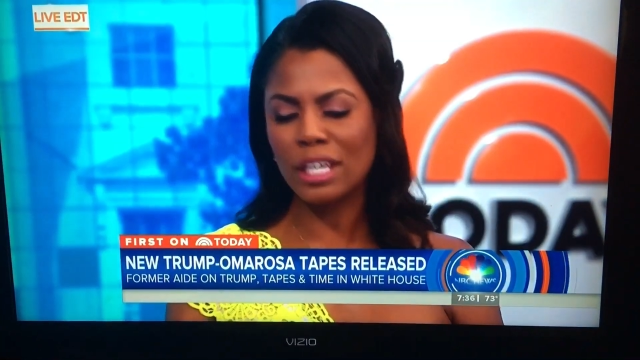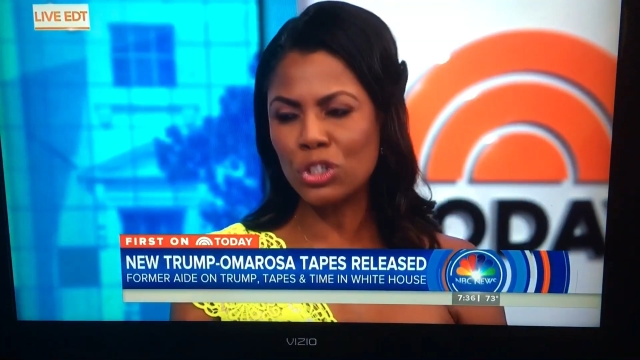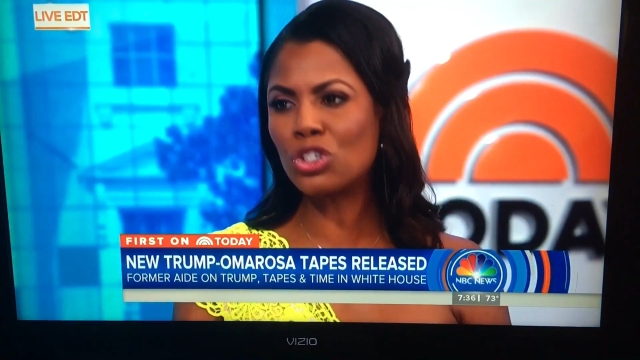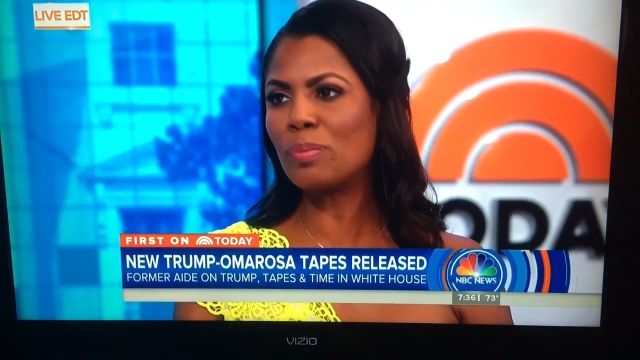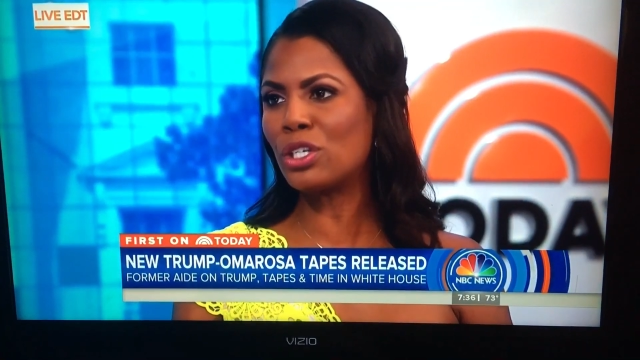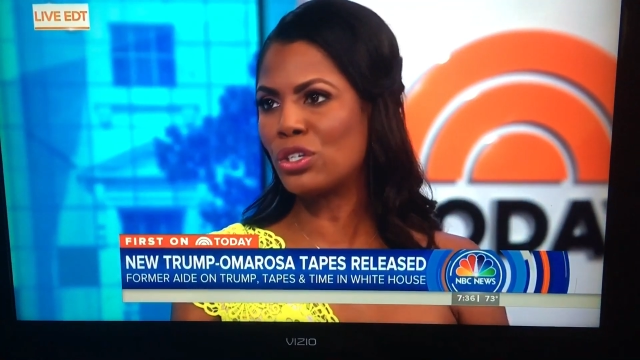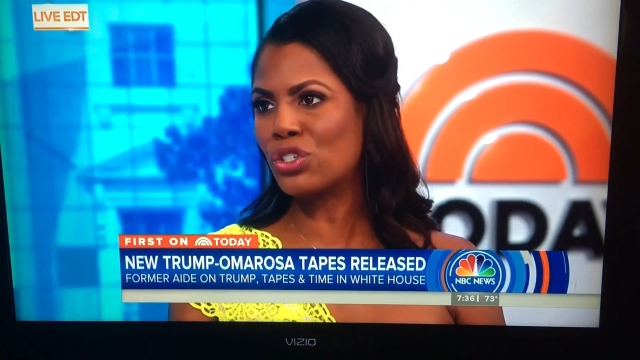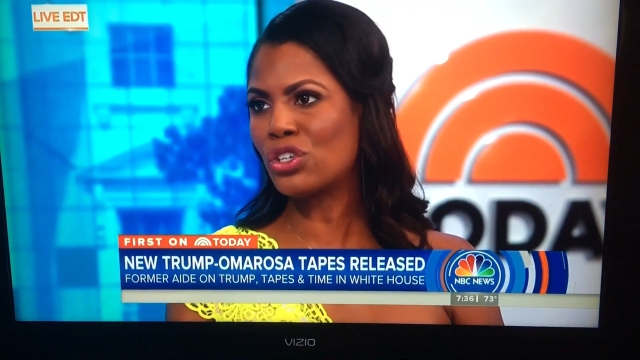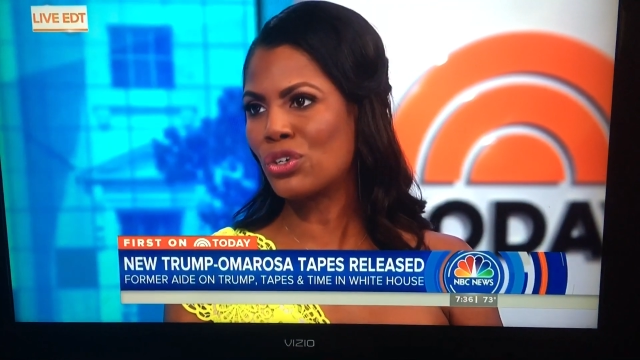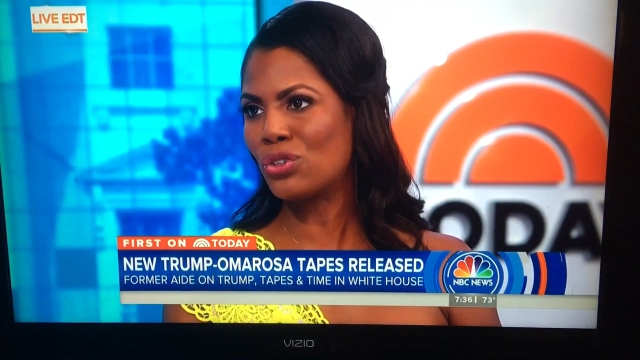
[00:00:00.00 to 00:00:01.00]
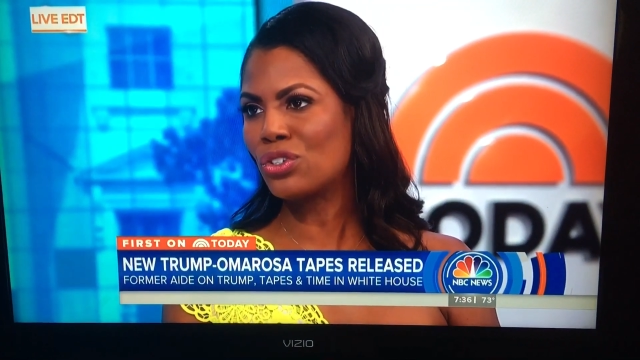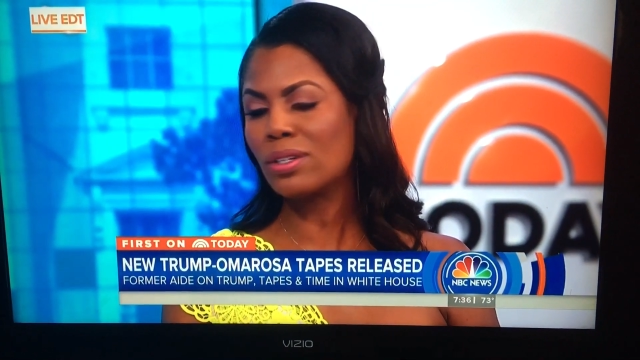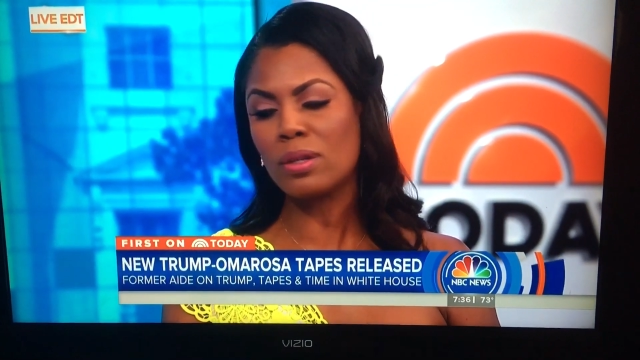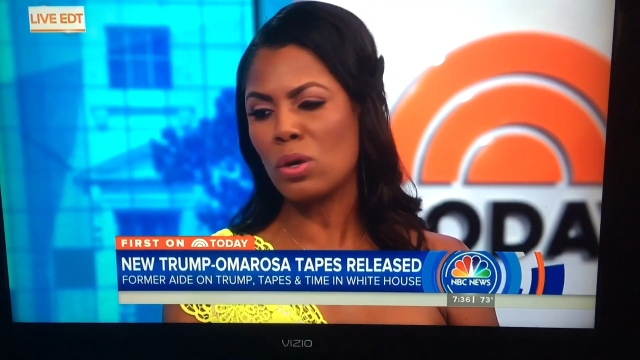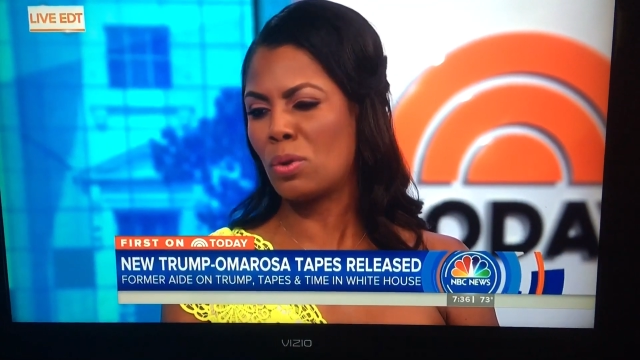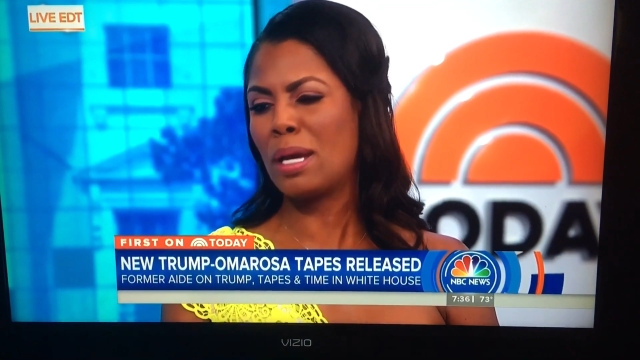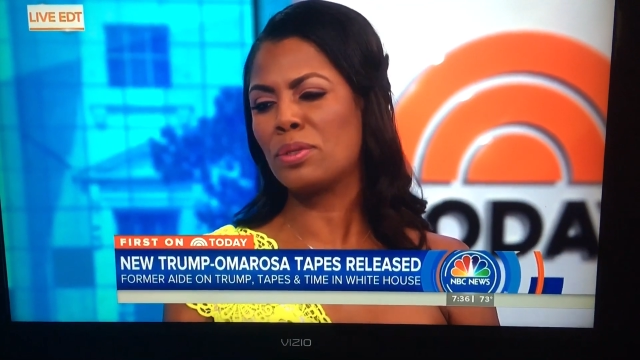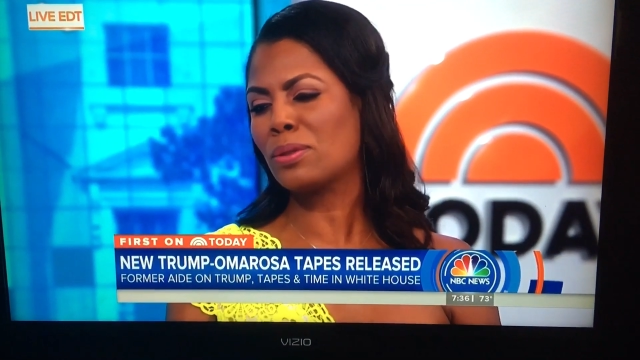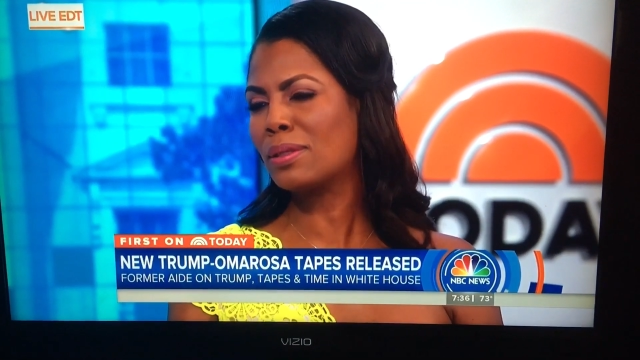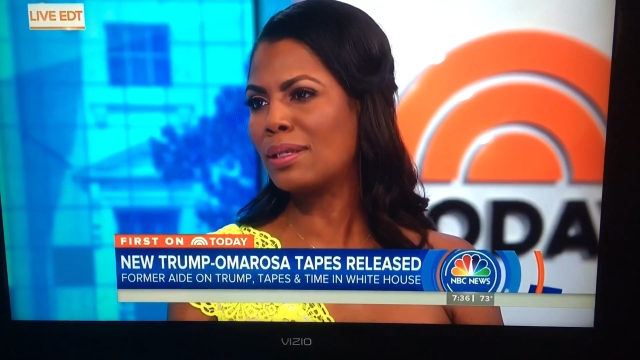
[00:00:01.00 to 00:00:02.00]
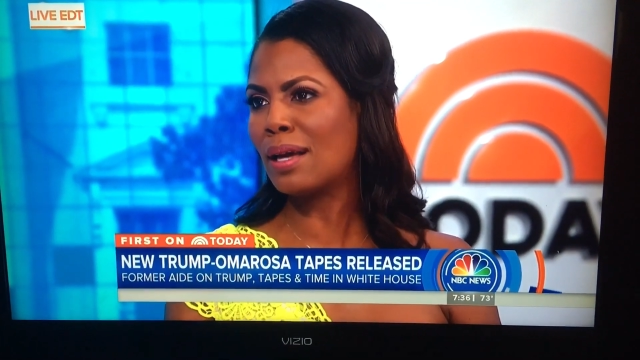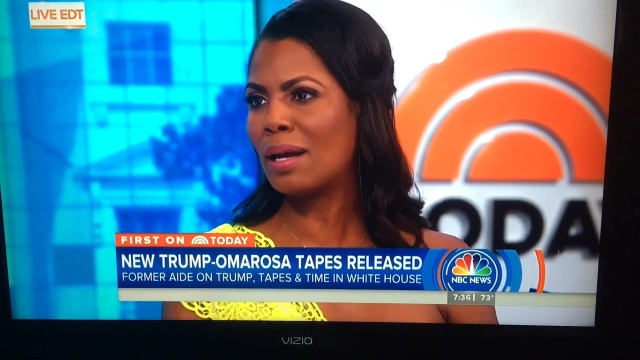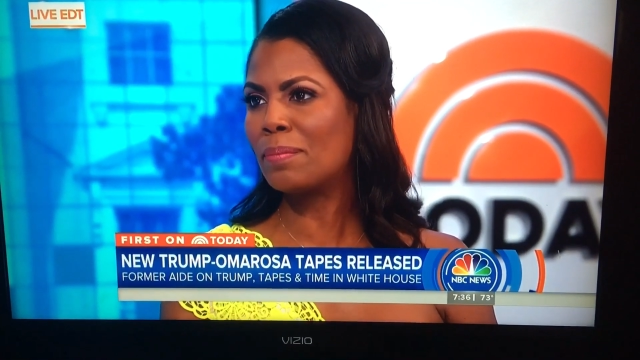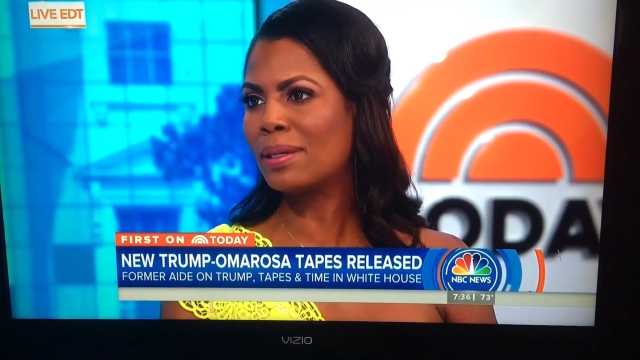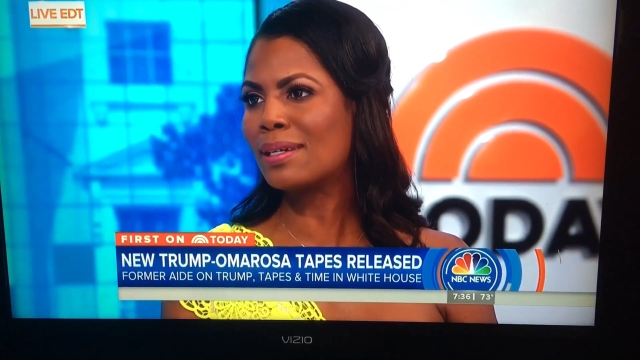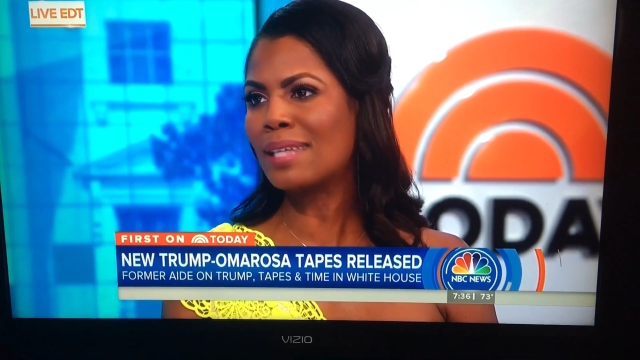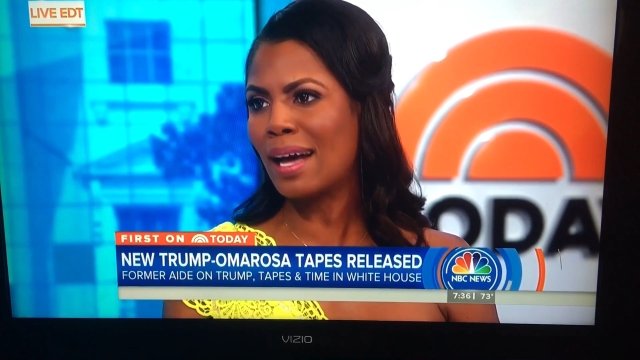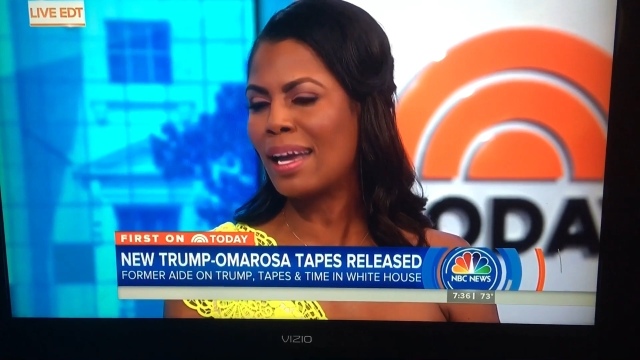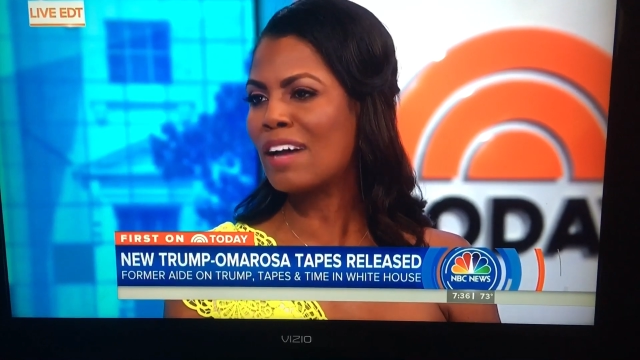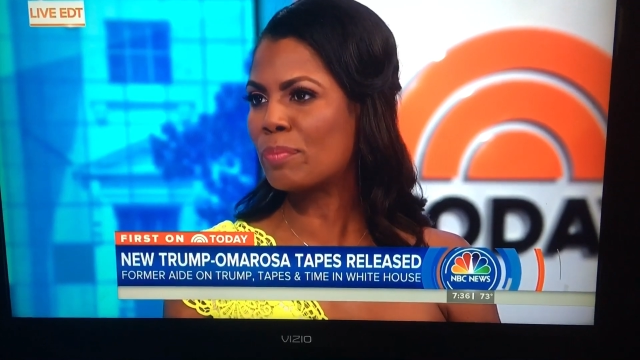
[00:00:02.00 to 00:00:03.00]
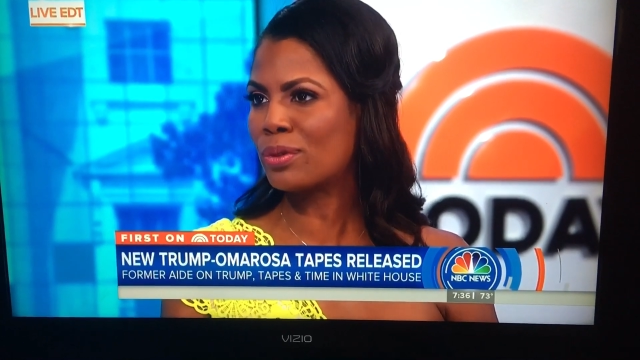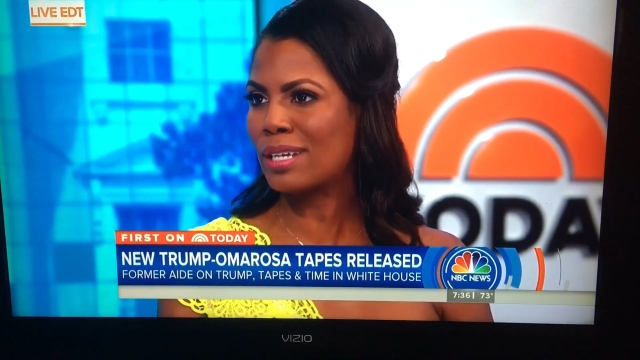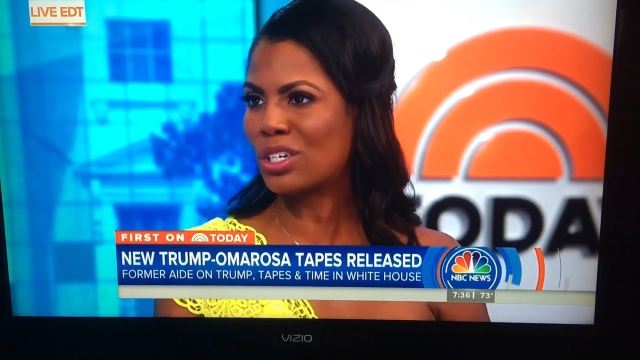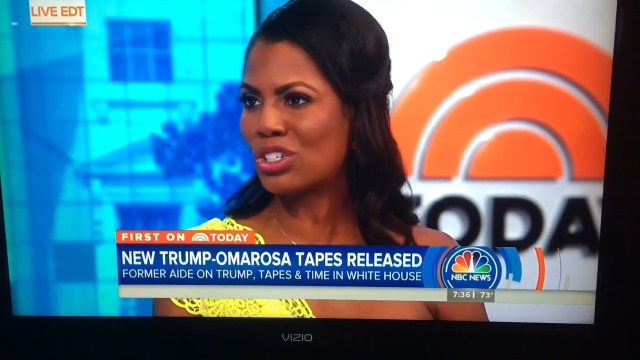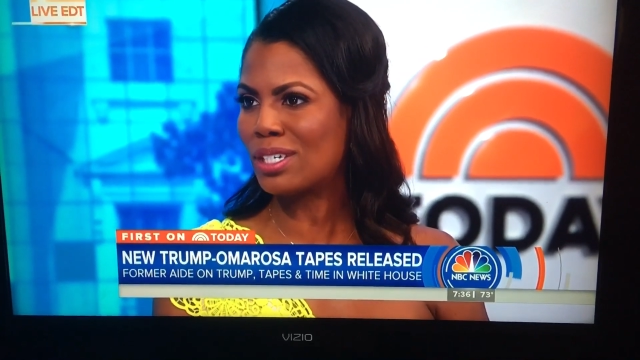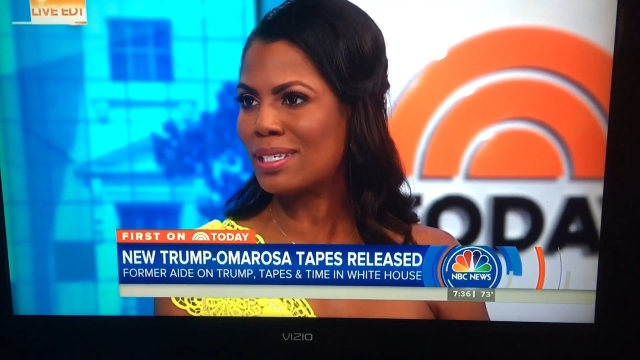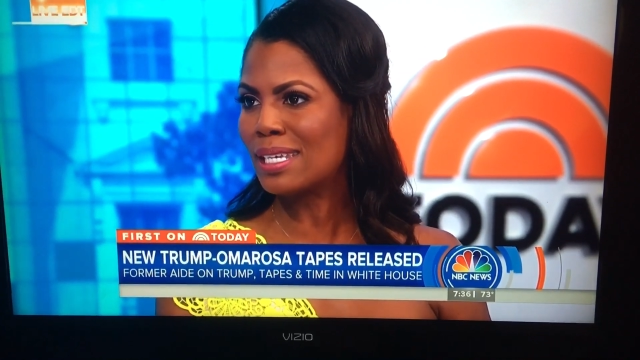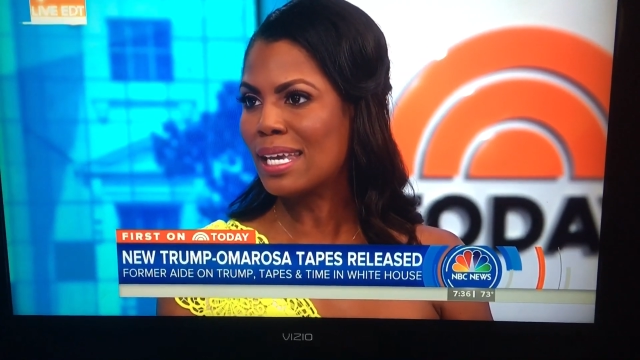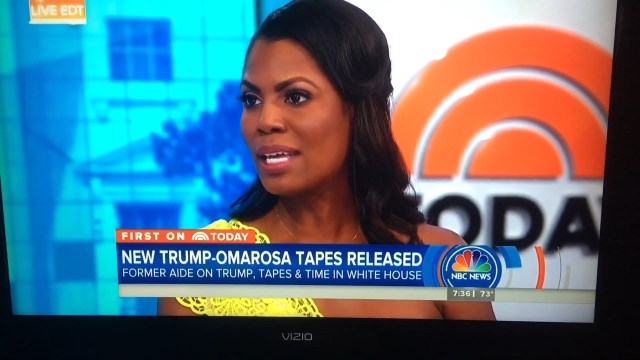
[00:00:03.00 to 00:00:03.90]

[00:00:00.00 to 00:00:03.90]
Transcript: But they are you concerned? Are no, you absolutely not? Because I have protections.